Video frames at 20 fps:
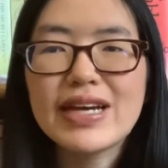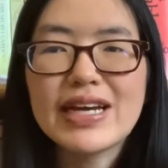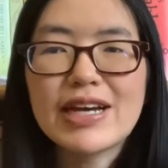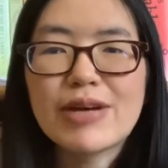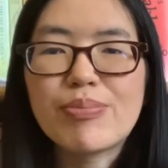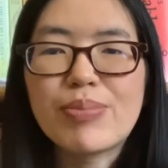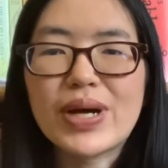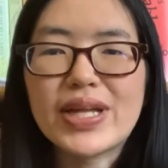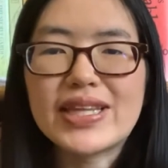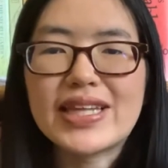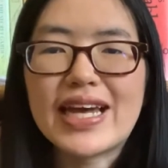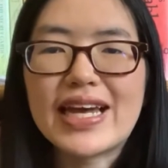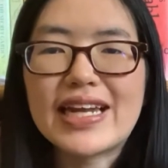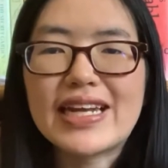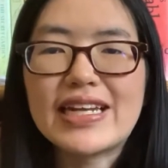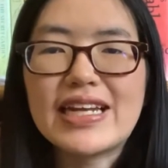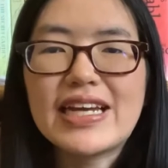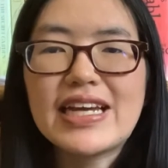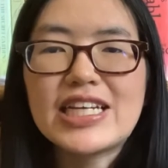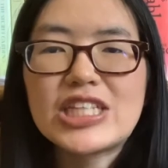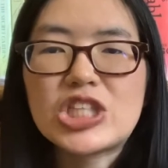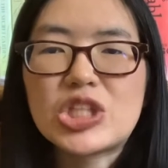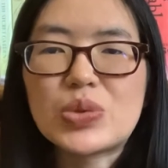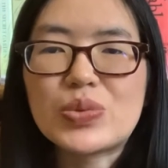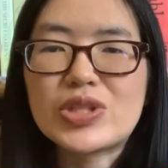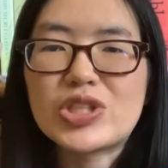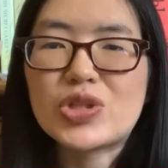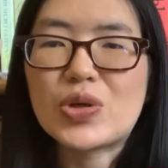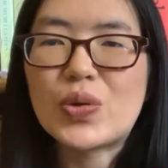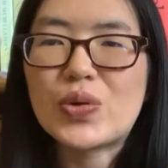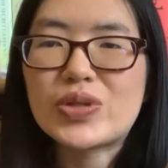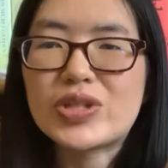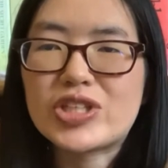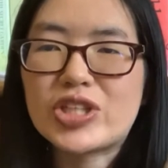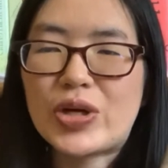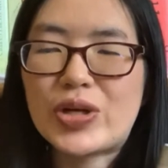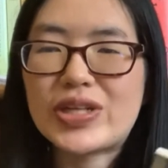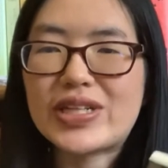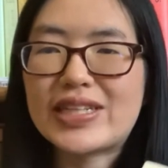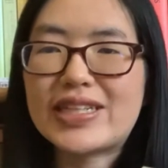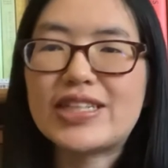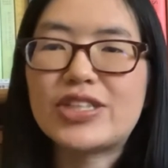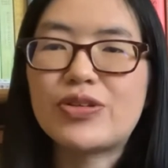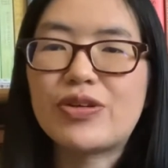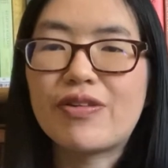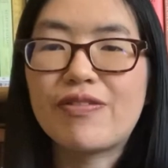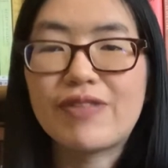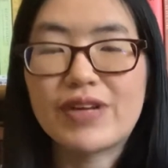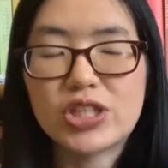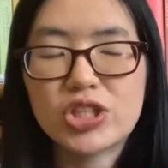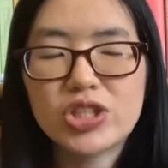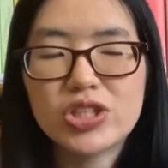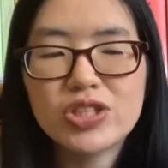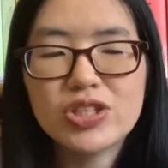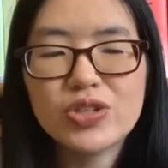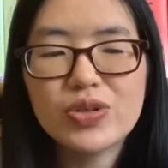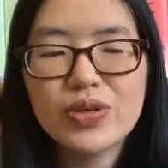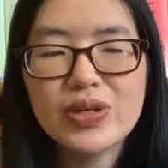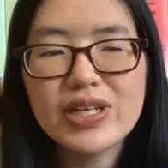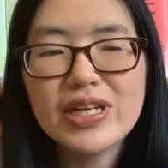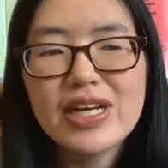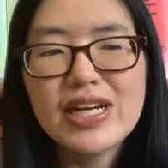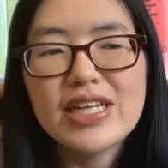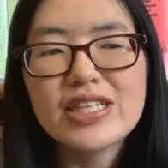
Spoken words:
but then she was told to turn it into a fiction story.